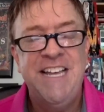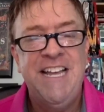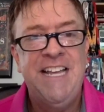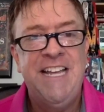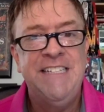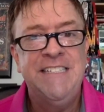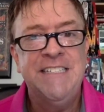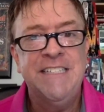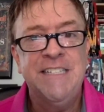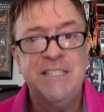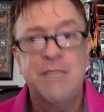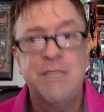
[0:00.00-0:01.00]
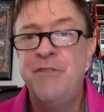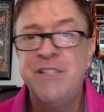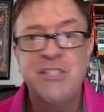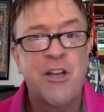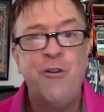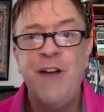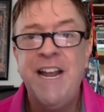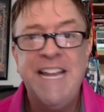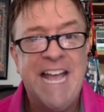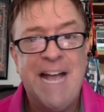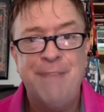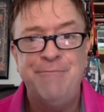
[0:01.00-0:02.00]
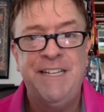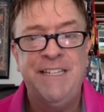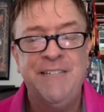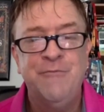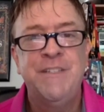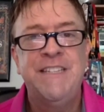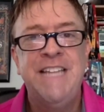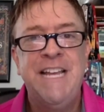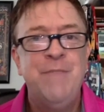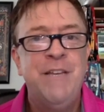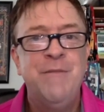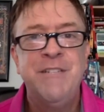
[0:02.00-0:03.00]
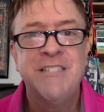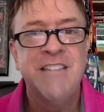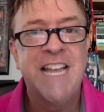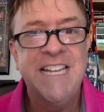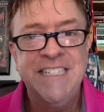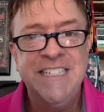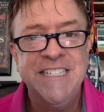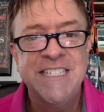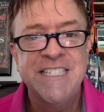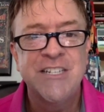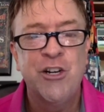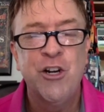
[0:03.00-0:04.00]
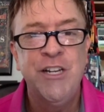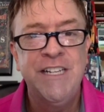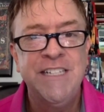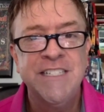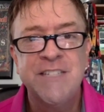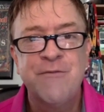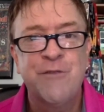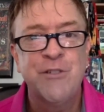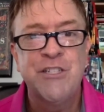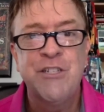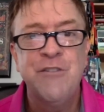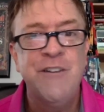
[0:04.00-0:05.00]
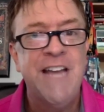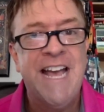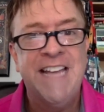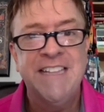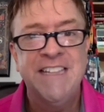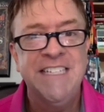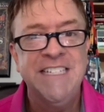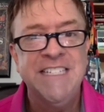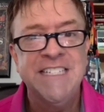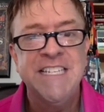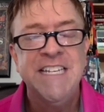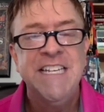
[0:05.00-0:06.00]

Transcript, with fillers: and some of it's already happening with name, image, likeness, earnings for student athletes,